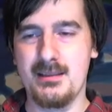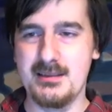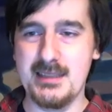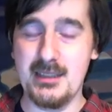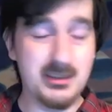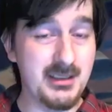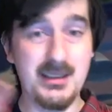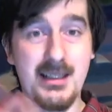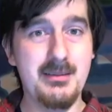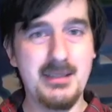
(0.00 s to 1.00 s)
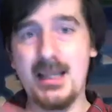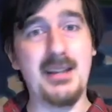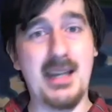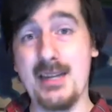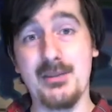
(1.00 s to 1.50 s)
Now,
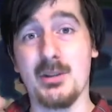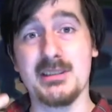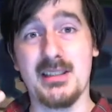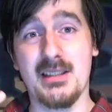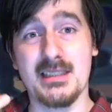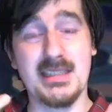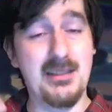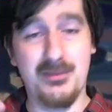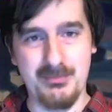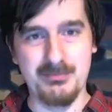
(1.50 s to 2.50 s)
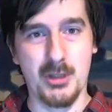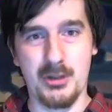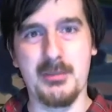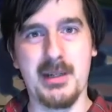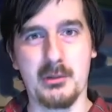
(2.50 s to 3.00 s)
I haven't always done this. I've
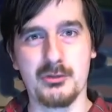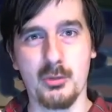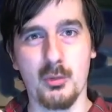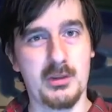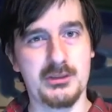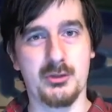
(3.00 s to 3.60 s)
broken my own rule once or